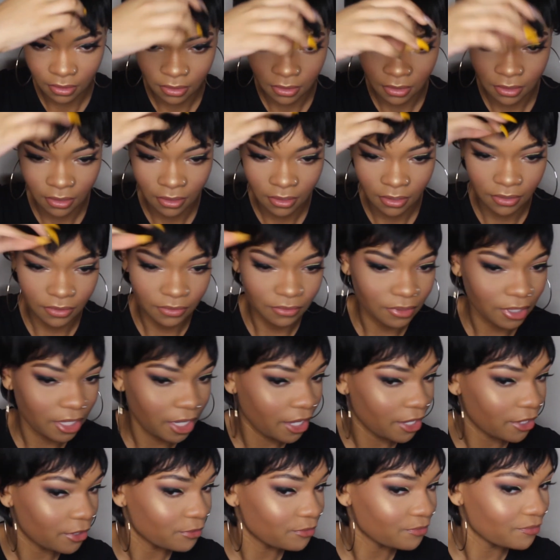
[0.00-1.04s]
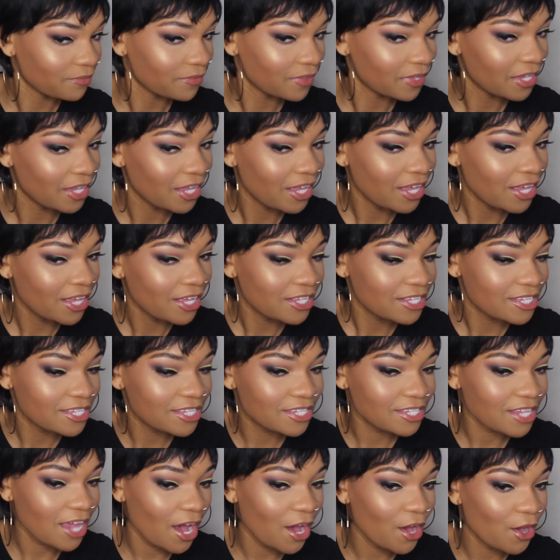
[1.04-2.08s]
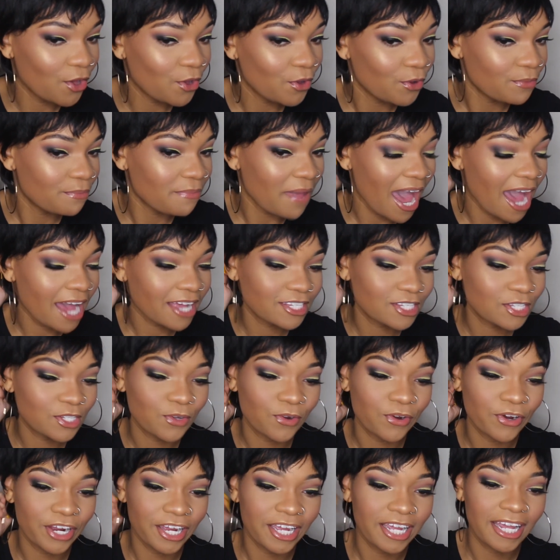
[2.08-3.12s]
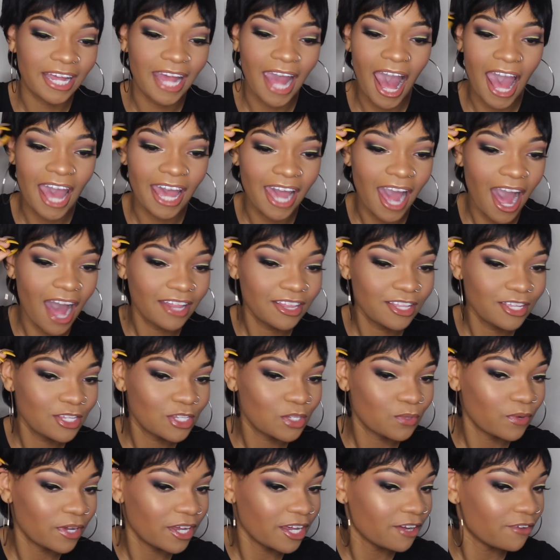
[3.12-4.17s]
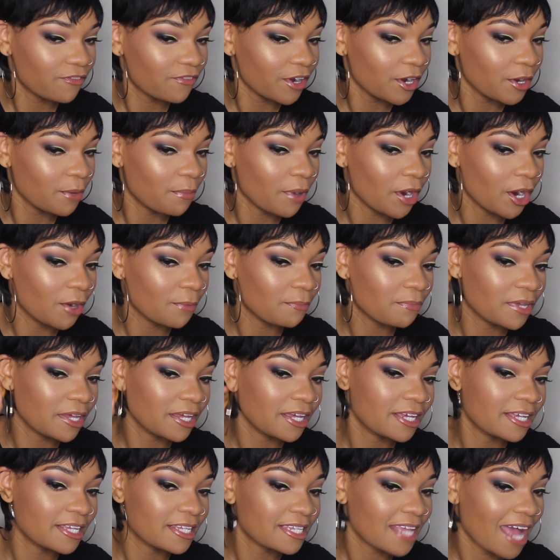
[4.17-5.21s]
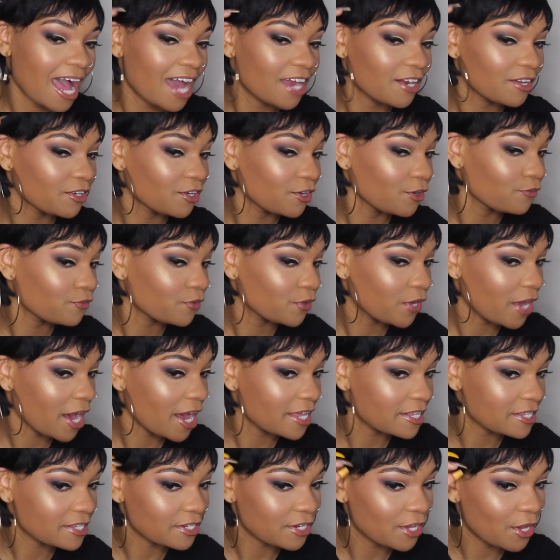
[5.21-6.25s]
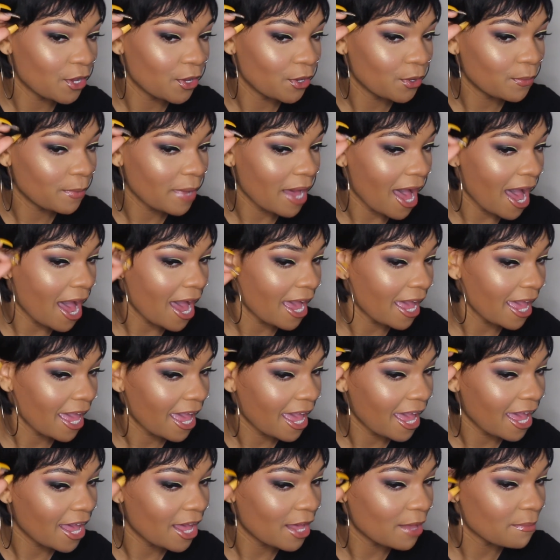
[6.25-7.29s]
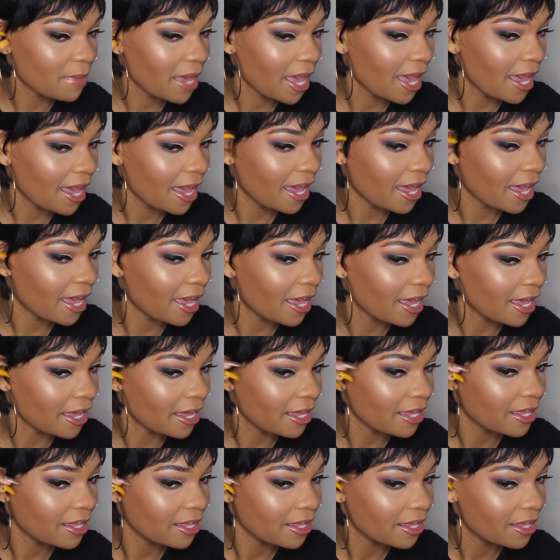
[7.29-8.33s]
Okay. So, backstory, I got this wig for a purpose. I don't know if you guys know, but I am a